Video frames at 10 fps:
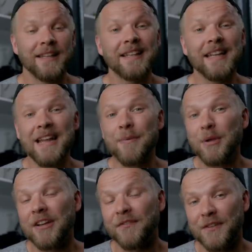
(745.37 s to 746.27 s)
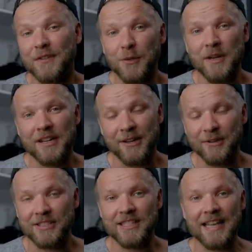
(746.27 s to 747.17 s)
then the Nebula
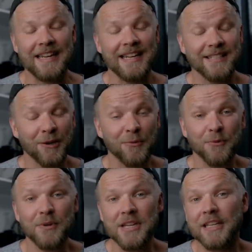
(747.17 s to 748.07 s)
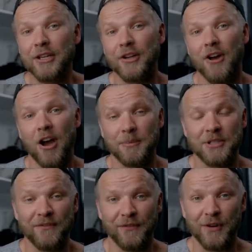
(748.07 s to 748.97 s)
5100 Slant is a really good
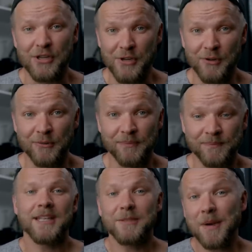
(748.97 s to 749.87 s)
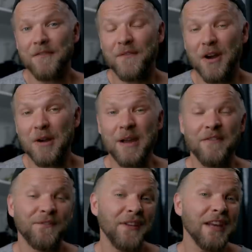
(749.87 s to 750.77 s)
option for you. It's by far my
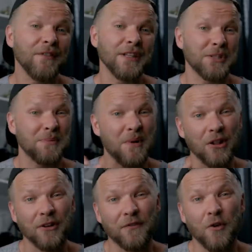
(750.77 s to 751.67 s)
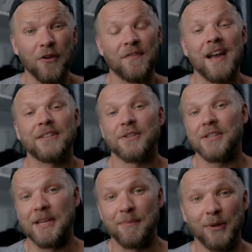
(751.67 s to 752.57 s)
favorite smaller form factor
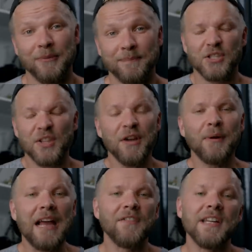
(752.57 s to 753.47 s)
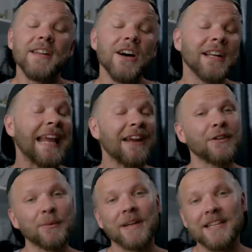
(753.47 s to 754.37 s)
gimbal. So there we have it. Not
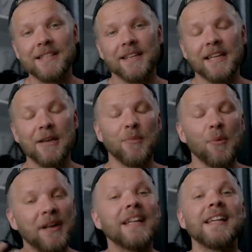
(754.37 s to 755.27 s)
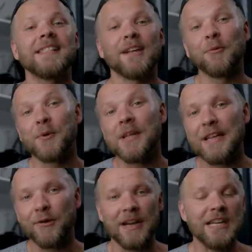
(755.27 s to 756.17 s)
everyone needs a gimbal, but it is a
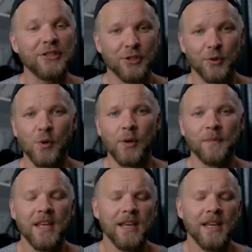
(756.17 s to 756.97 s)
really great tool.